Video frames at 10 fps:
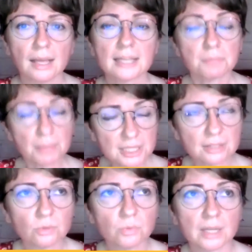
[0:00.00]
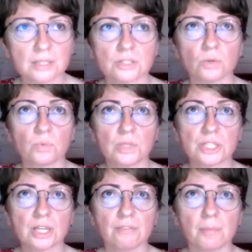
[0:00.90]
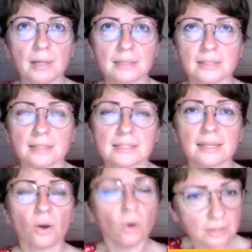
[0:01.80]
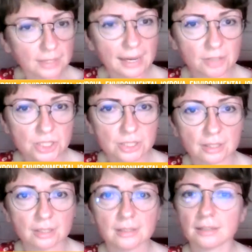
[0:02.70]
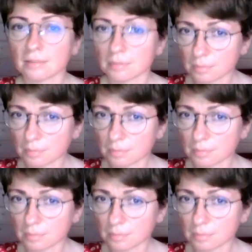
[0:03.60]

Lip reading: especially the ones which have a multi-stakeholder character, like